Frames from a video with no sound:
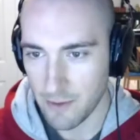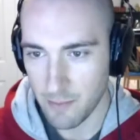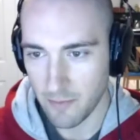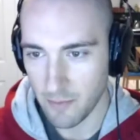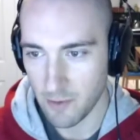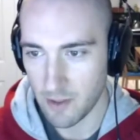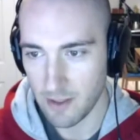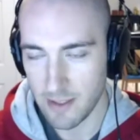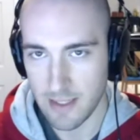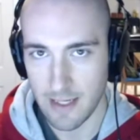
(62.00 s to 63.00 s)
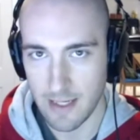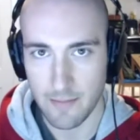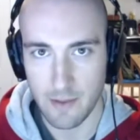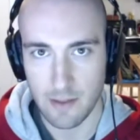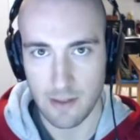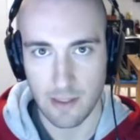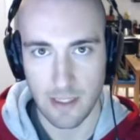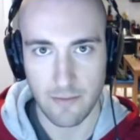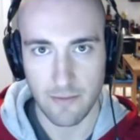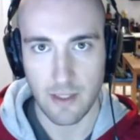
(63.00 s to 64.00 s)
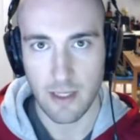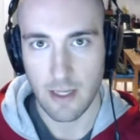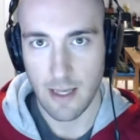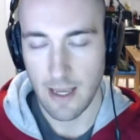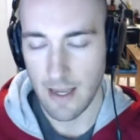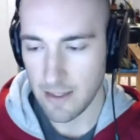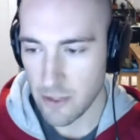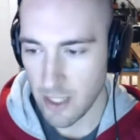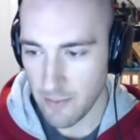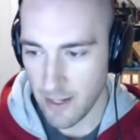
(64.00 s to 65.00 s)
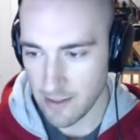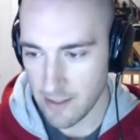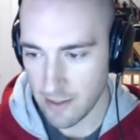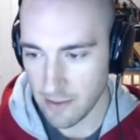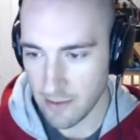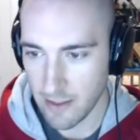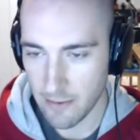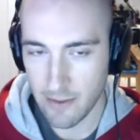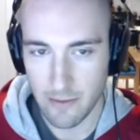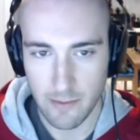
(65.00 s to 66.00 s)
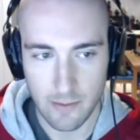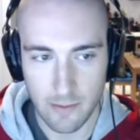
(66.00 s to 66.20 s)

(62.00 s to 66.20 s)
before has that happened in life. And Jane McIntaggart, how are you?